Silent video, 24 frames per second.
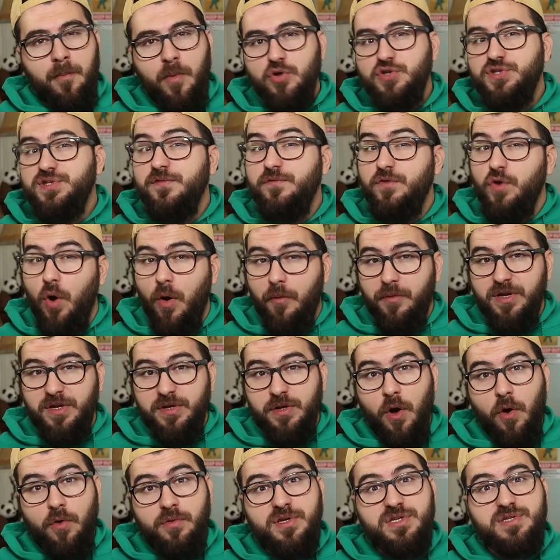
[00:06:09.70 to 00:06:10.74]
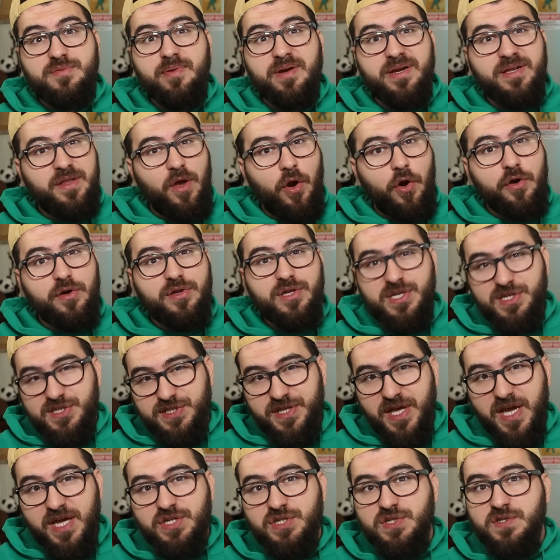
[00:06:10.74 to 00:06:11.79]
Most of you already know this, but in the early
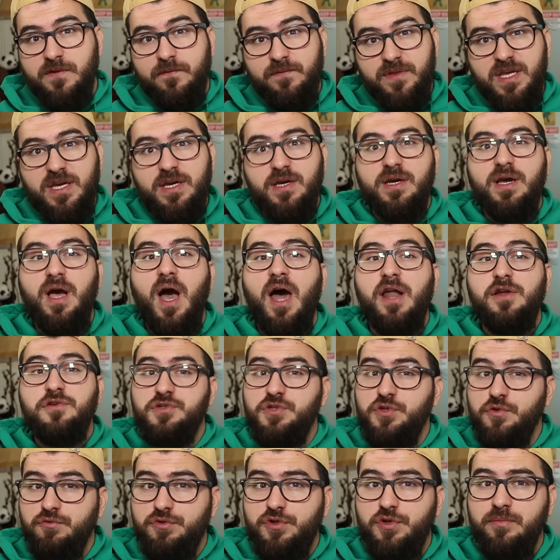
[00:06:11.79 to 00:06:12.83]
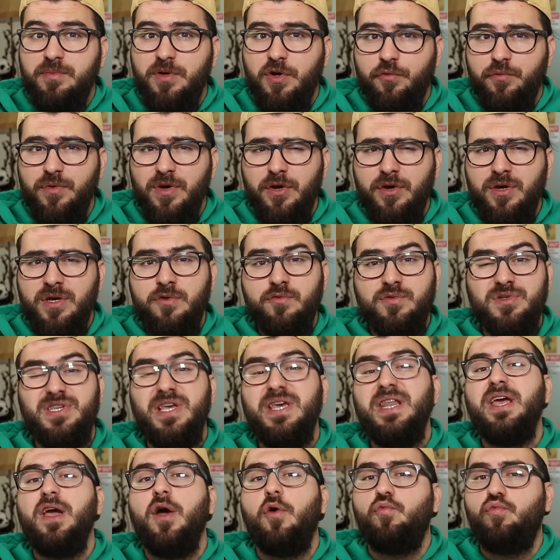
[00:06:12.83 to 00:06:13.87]
stages of Nikocado's YouTube career, he was
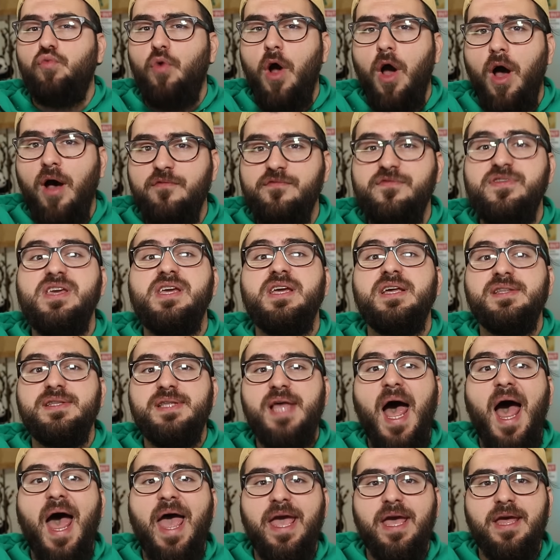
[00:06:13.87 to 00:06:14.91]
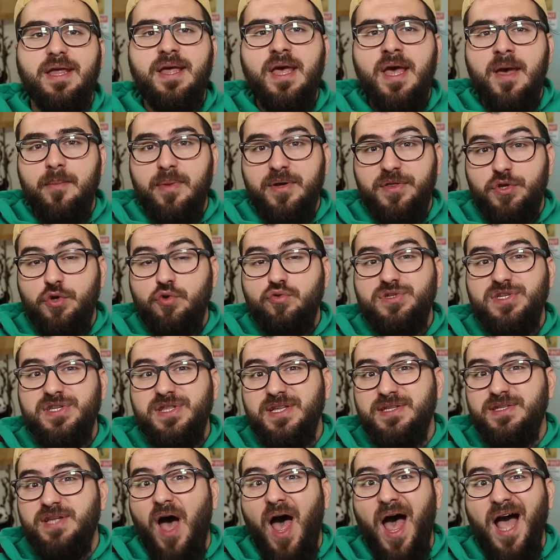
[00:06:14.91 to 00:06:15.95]
eating a raw vegan diet. But due to
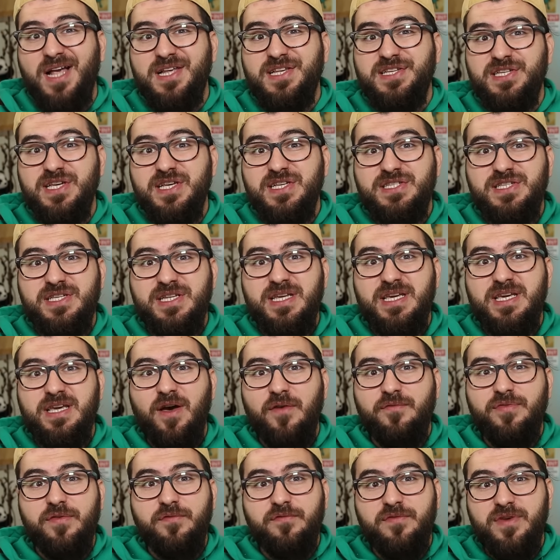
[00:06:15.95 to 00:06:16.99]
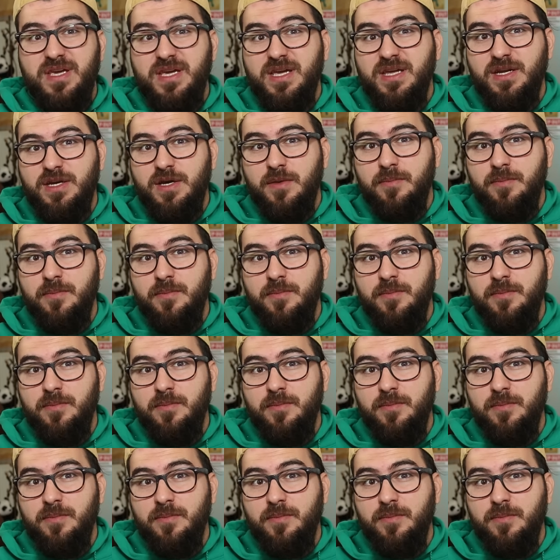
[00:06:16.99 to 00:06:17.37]
the toxicity of the vegan